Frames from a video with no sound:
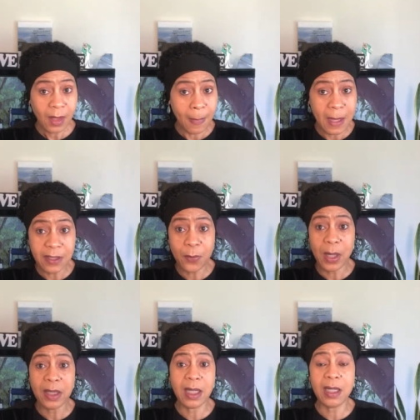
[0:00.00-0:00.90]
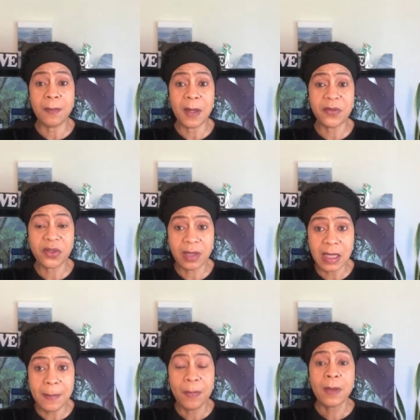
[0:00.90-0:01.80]
That's why getting enough
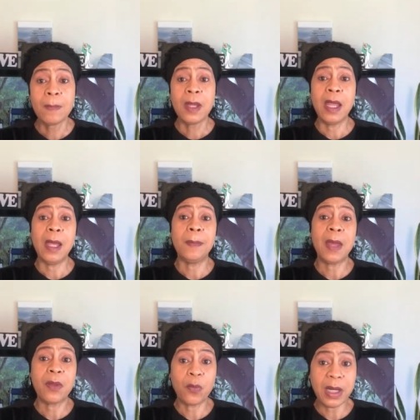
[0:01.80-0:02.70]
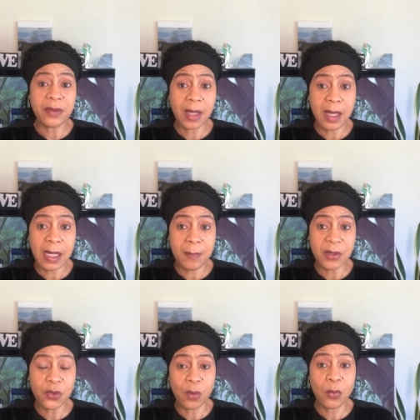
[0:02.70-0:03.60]
sleep and at the right time is
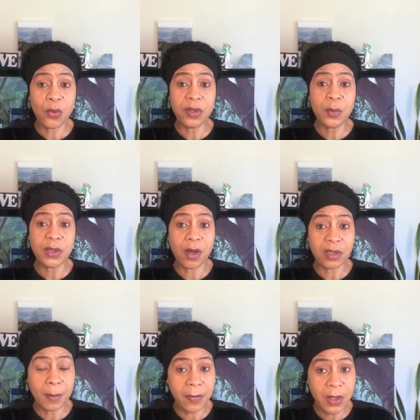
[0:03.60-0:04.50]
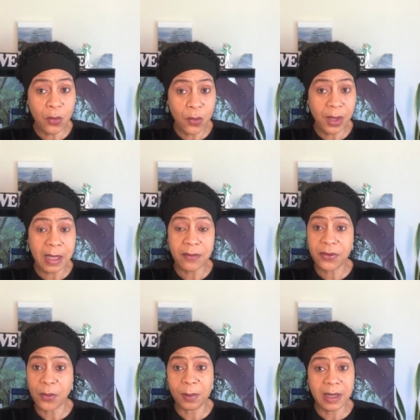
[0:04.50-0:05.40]
so important. We talked about the organs,
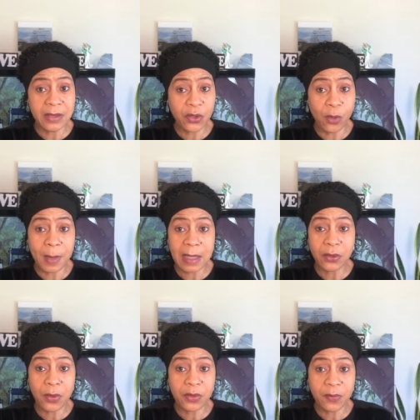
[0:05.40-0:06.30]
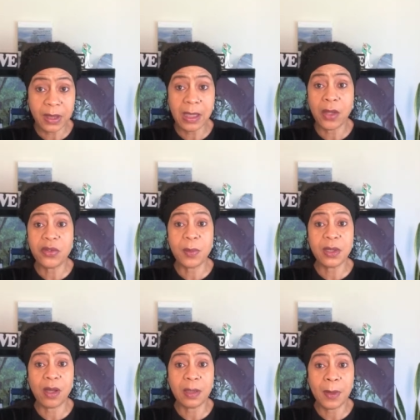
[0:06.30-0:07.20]
so please go back to those videos. We
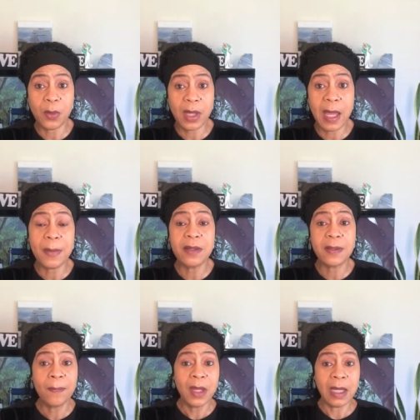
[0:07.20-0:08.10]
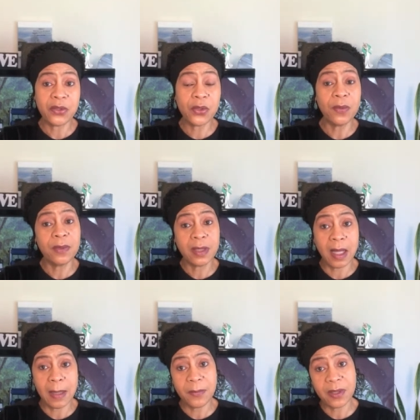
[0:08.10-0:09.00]
talked about what happens at certain
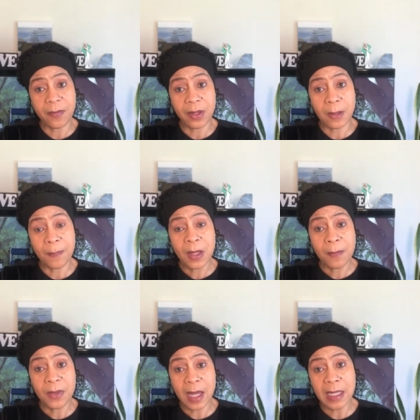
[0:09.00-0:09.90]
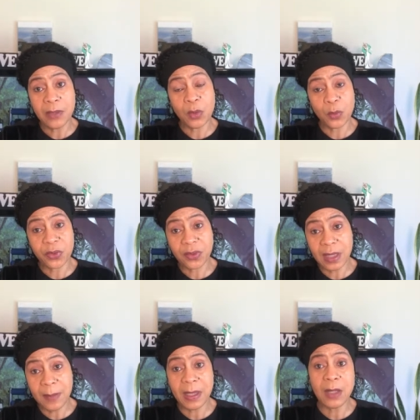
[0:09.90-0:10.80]
times of the night when we're
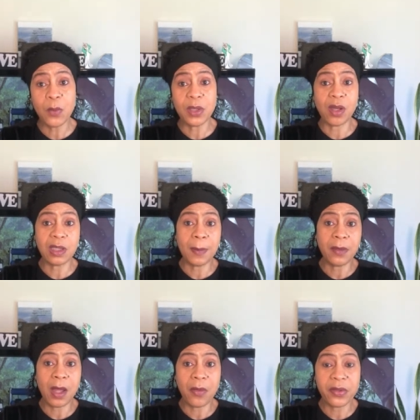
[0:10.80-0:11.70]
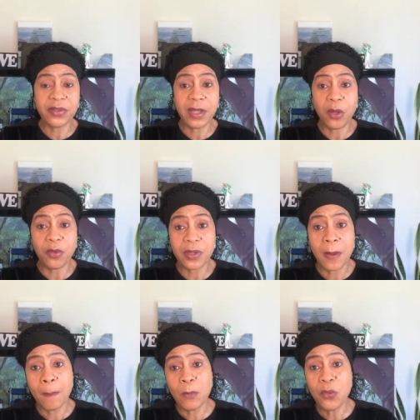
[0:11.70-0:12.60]
sleeping. We talked about how the cells
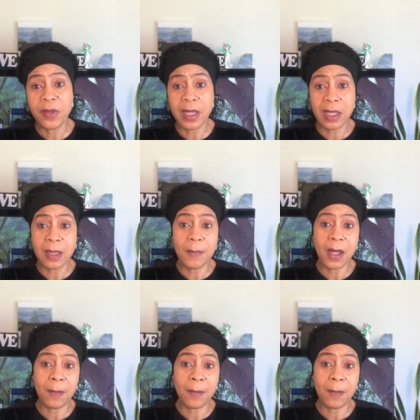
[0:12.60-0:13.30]
move in,